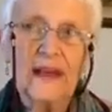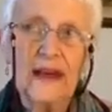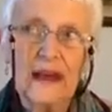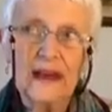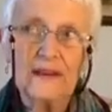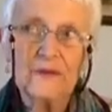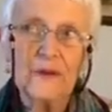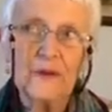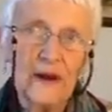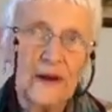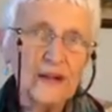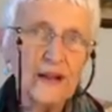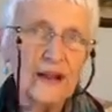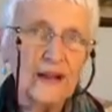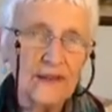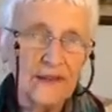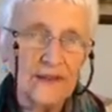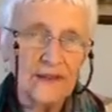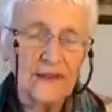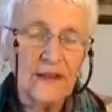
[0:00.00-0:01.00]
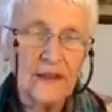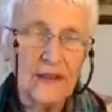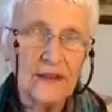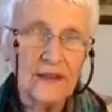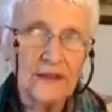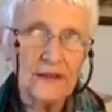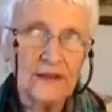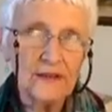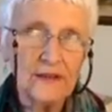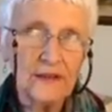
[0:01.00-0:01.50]
and what is
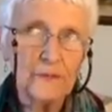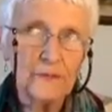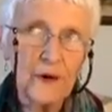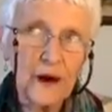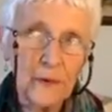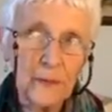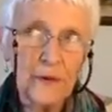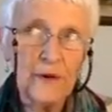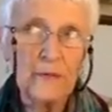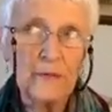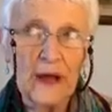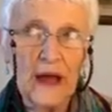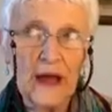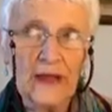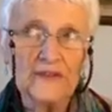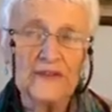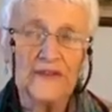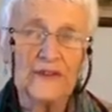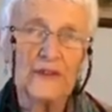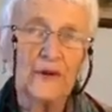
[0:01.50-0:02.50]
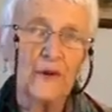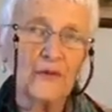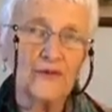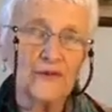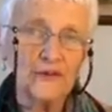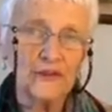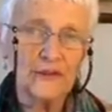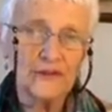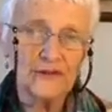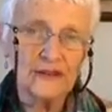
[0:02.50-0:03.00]
the proper path to go
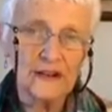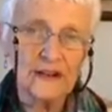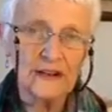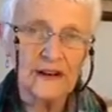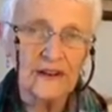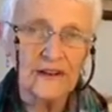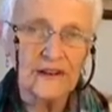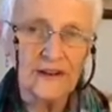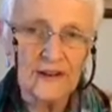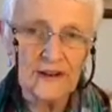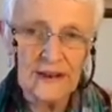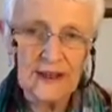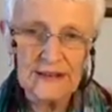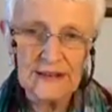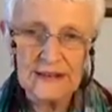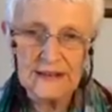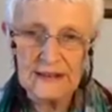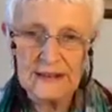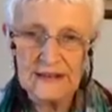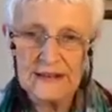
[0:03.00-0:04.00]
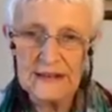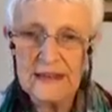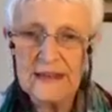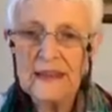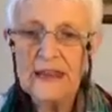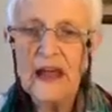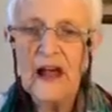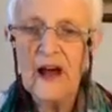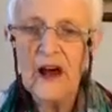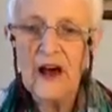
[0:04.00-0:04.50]
for you to learn your lesson
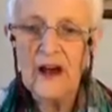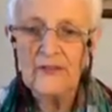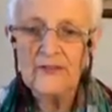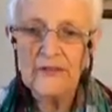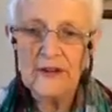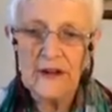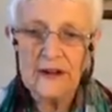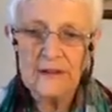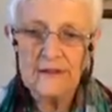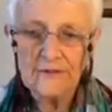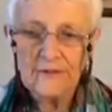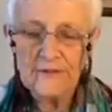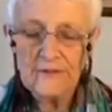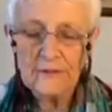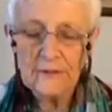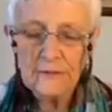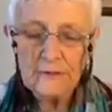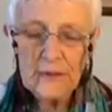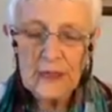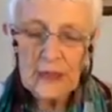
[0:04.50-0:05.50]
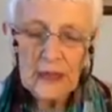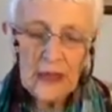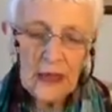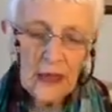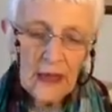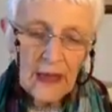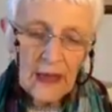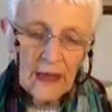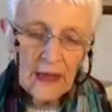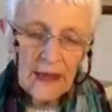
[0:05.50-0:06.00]
of life.
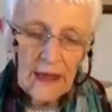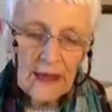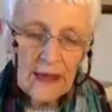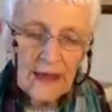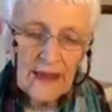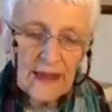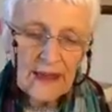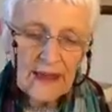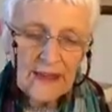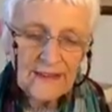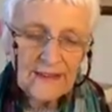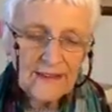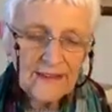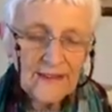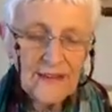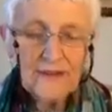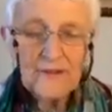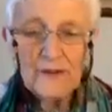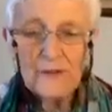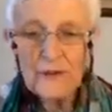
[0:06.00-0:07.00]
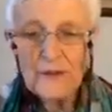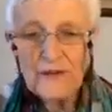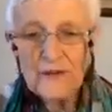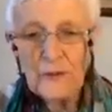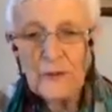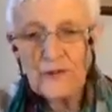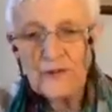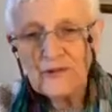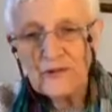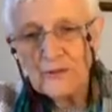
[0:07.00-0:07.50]
This evening was
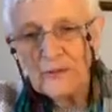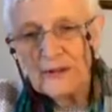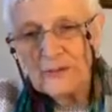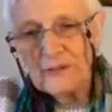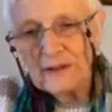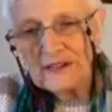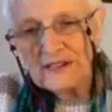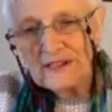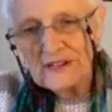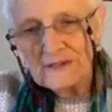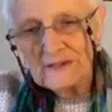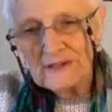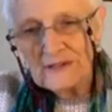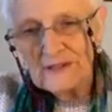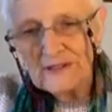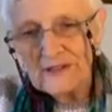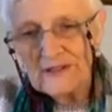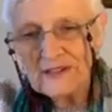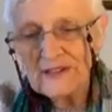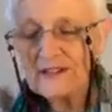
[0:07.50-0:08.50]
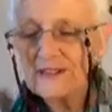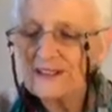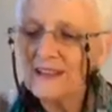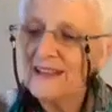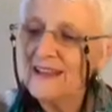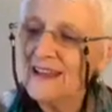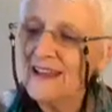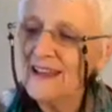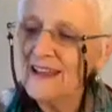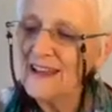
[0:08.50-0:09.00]
supposed to be a bit different,
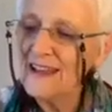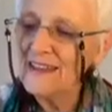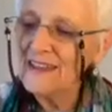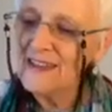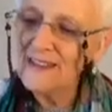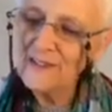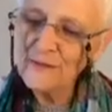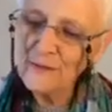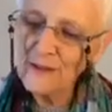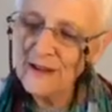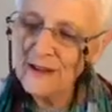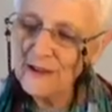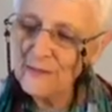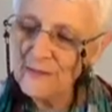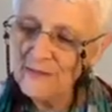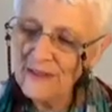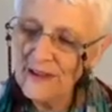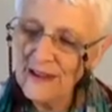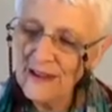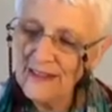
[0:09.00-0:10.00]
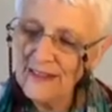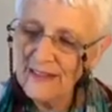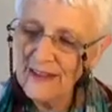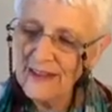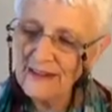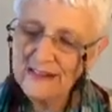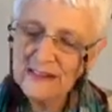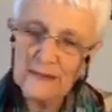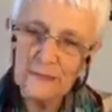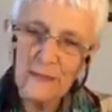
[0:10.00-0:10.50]
and that's why I'm saying
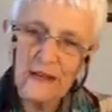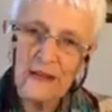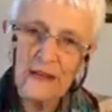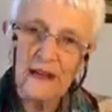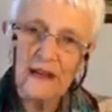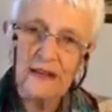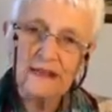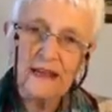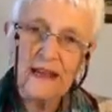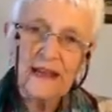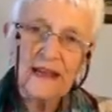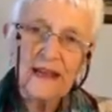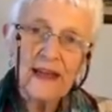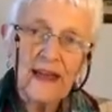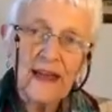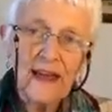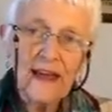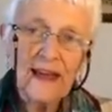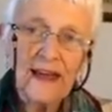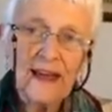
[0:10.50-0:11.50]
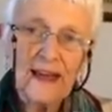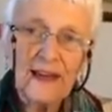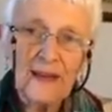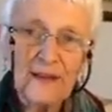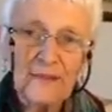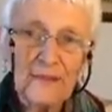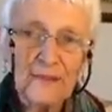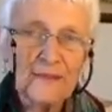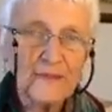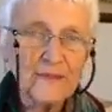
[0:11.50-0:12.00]
that, because
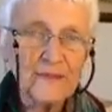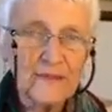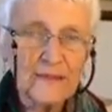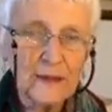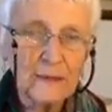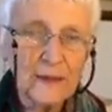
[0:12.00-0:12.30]
the